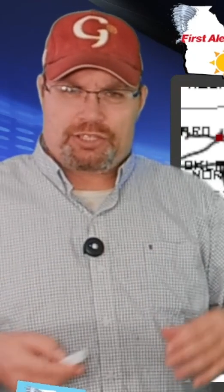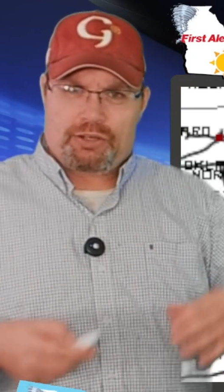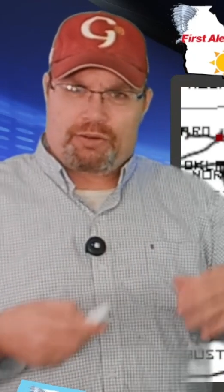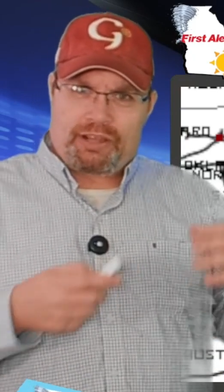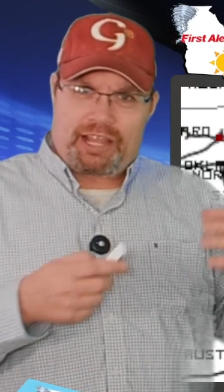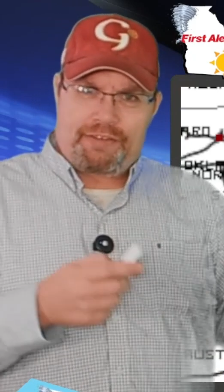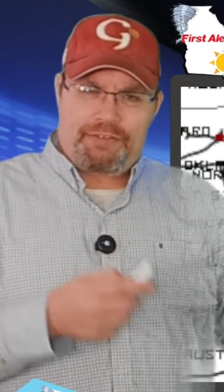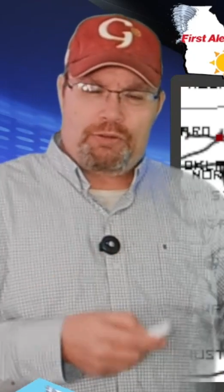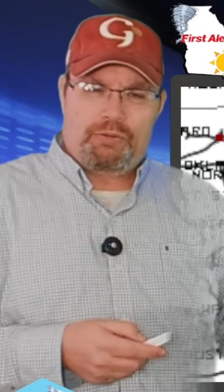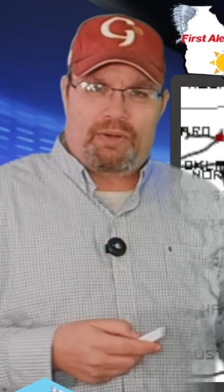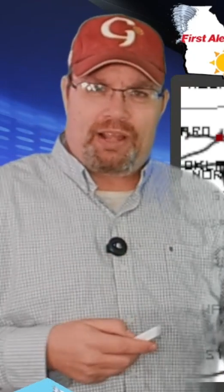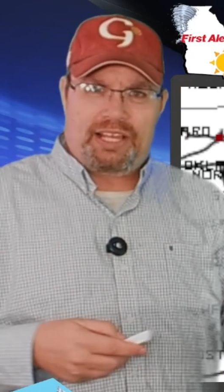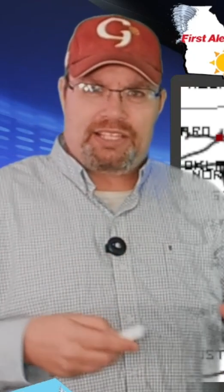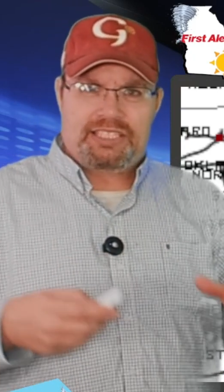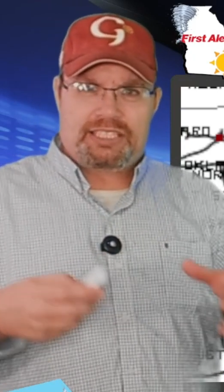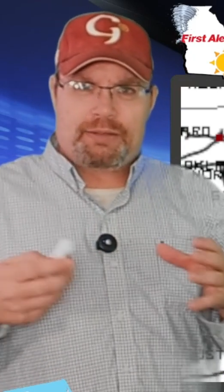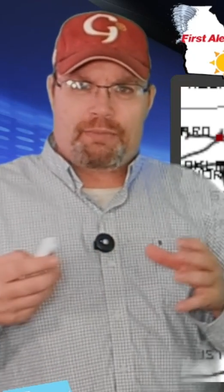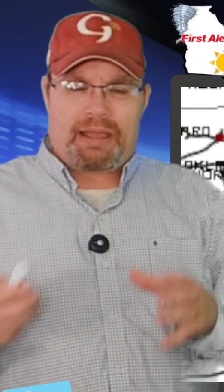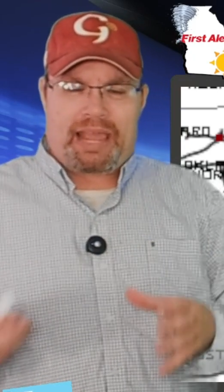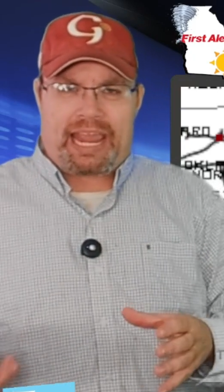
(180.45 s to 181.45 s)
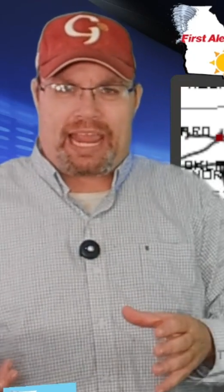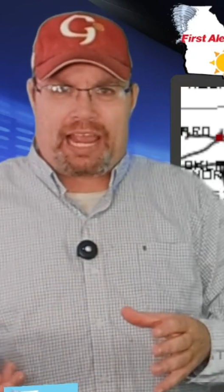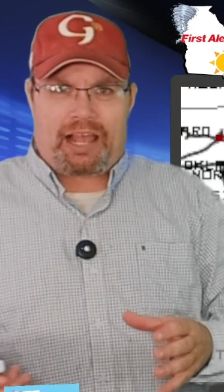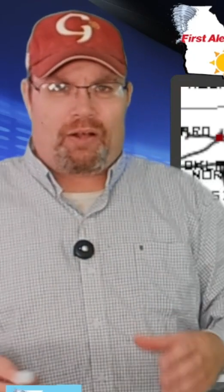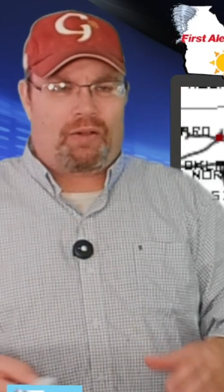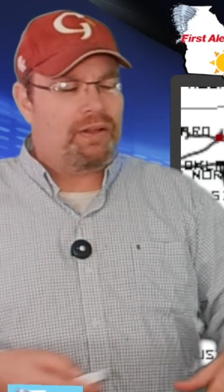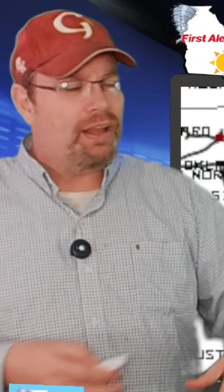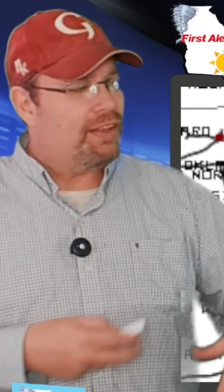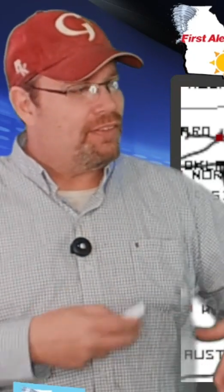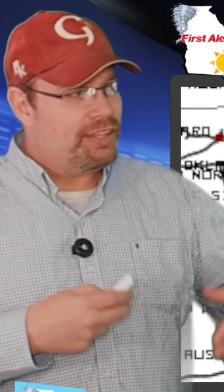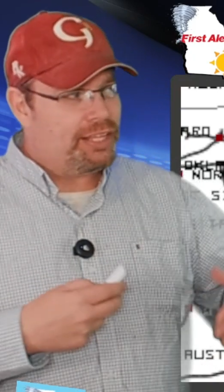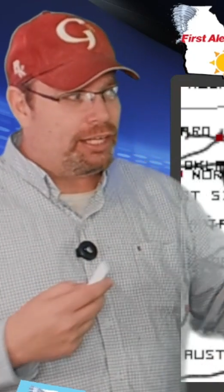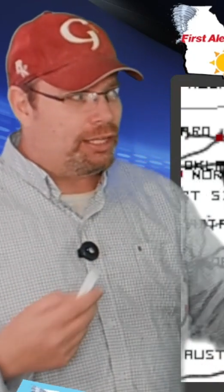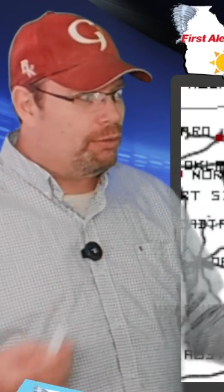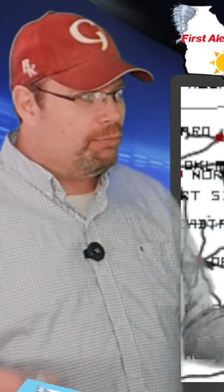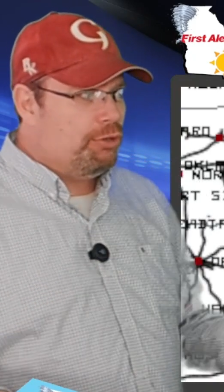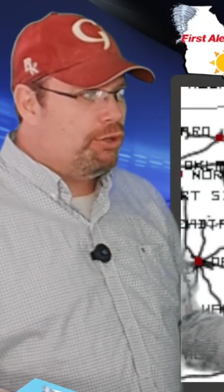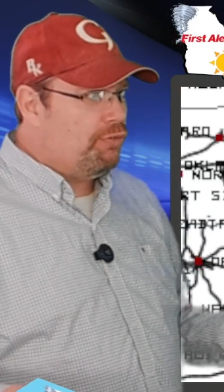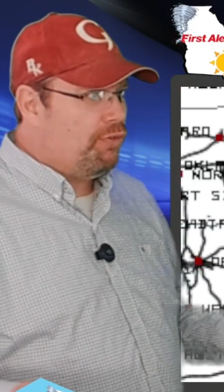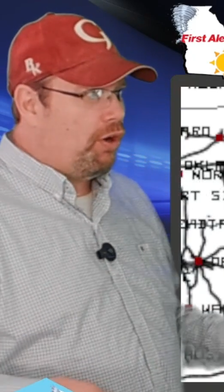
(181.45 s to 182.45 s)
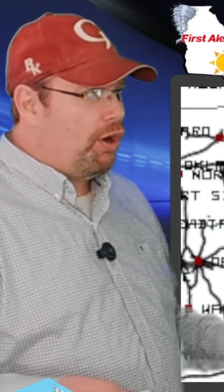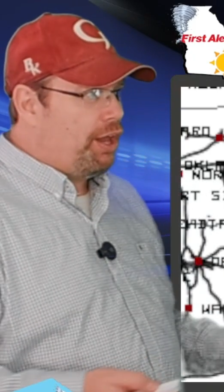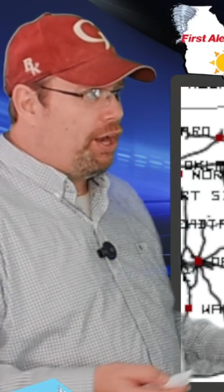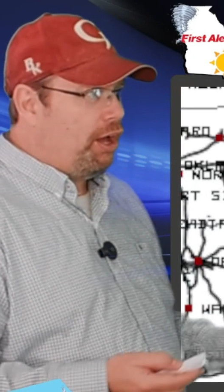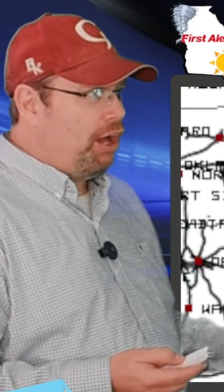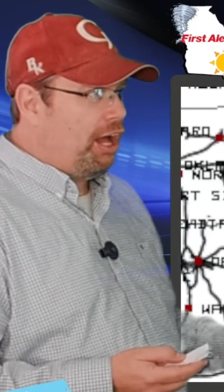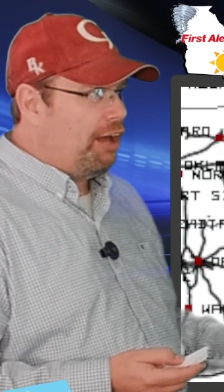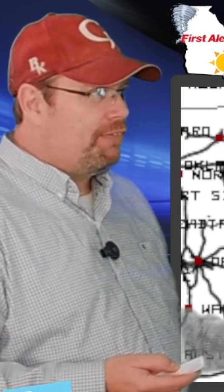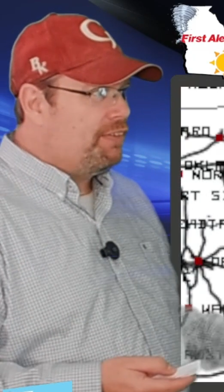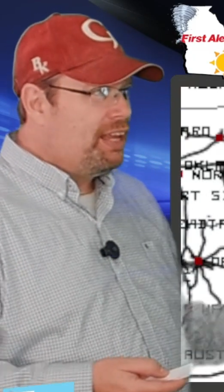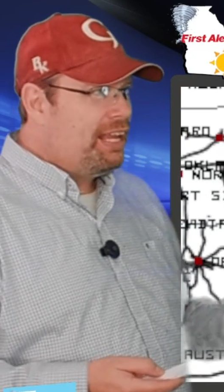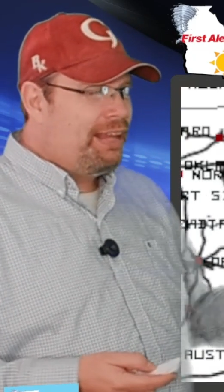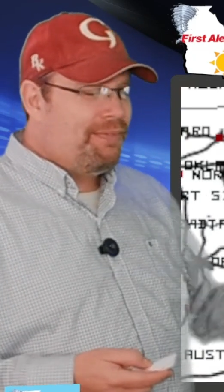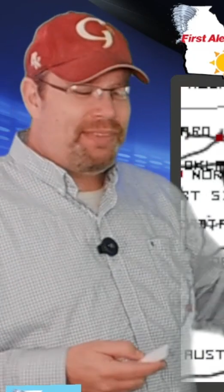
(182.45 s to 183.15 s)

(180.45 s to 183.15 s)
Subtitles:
So heavy winds, some hail, and then it'll move on off.